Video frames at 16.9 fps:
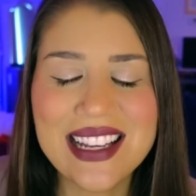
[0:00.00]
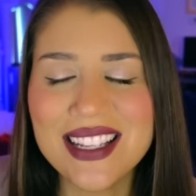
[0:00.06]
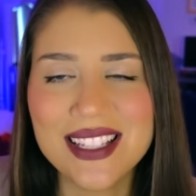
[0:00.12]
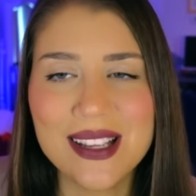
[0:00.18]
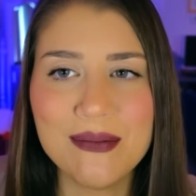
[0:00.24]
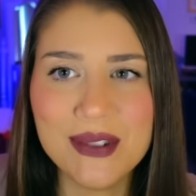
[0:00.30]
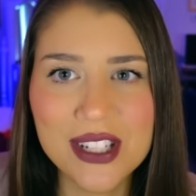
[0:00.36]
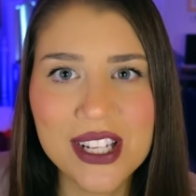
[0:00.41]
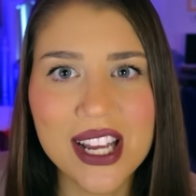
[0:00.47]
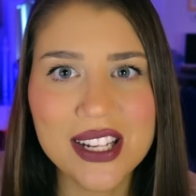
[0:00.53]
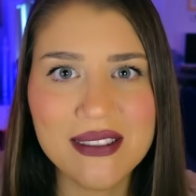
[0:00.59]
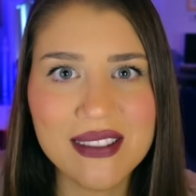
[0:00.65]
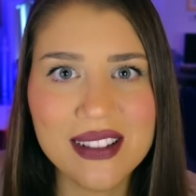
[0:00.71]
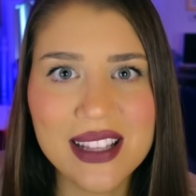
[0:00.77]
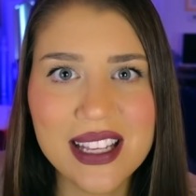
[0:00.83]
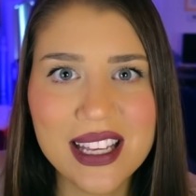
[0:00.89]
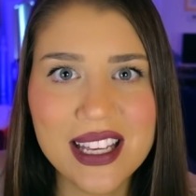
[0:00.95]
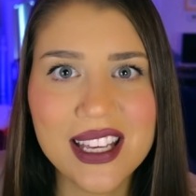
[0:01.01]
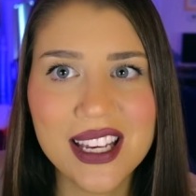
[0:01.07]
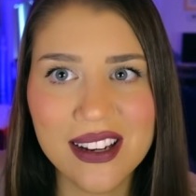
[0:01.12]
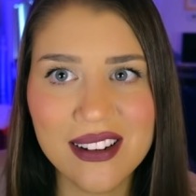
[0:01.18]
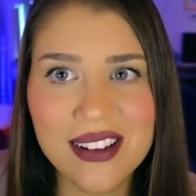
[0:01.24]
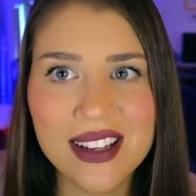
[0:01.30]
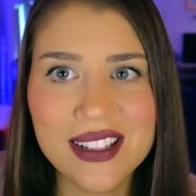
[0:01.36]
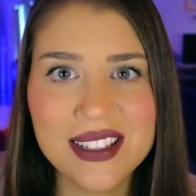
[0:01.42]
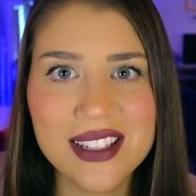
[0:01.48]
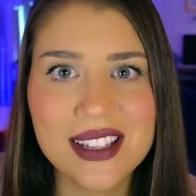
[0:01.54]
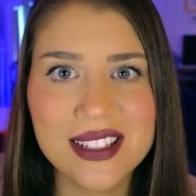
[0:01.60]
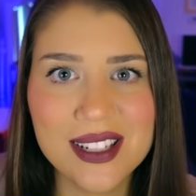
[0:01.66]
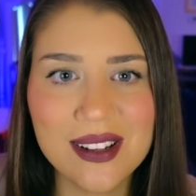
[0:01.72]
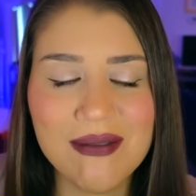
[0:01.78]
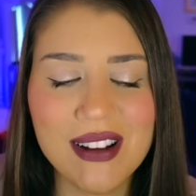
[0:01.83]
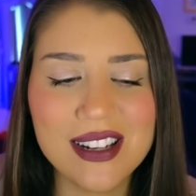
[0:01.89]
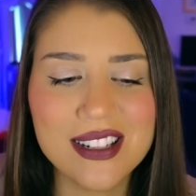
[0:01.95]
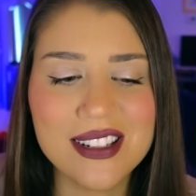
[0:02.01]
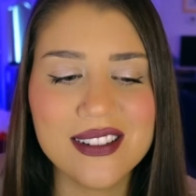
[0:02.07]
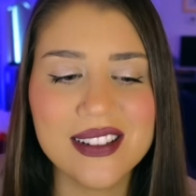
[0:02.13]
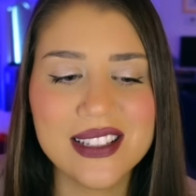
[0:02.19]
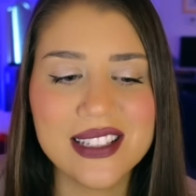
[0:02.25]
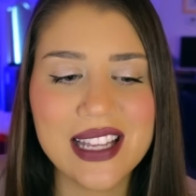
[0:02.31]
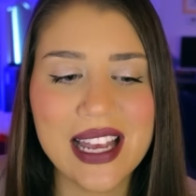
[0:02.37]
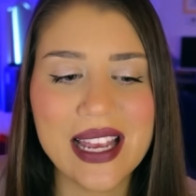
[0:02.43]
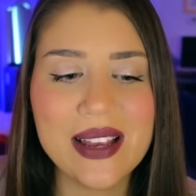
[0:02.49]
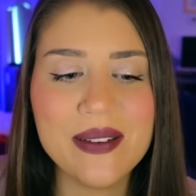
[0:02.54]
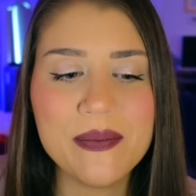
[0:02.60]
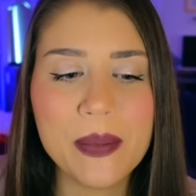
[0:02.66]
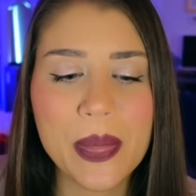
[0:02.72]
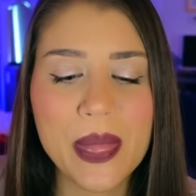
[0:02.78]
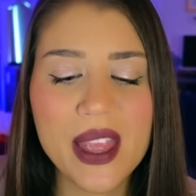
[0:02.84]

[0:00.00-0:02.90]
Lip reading: because I'm genuinely curious as to what you'll say.